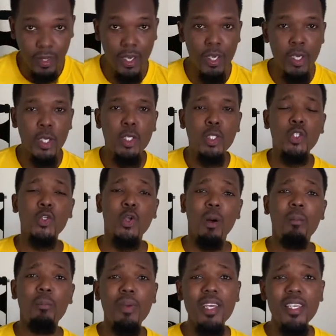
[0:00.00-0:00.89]
So I'm
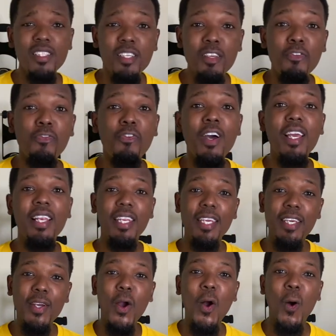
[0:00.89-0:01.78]
basically finally
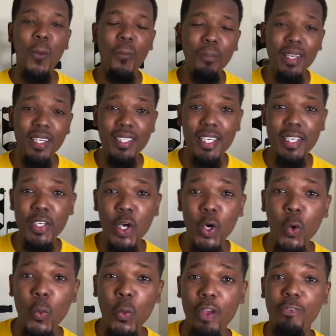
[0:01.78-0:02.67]
completed now
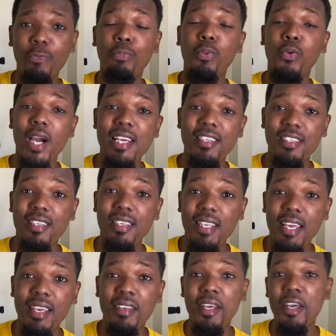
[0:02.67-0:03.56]
with pressing
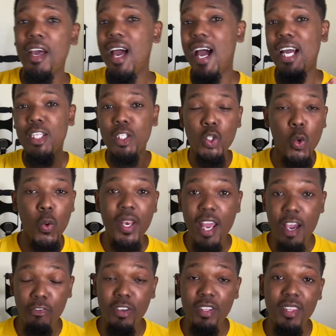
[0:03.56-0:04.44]
it and doing
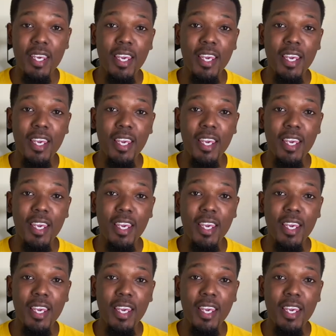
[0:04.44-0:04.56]
everything.